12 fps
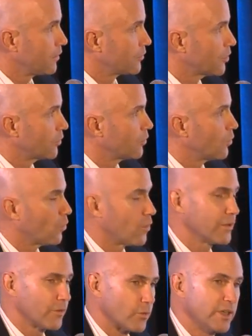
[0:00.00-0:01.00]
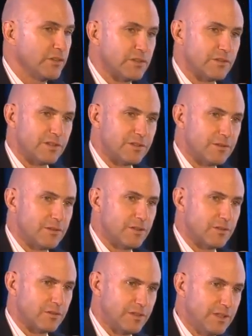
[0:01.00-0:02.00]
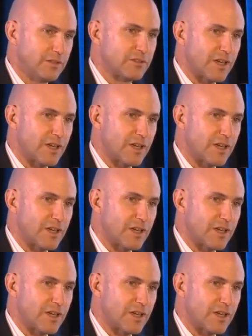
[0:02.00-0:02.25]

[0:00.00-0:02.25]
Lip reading: So one of the reasons that these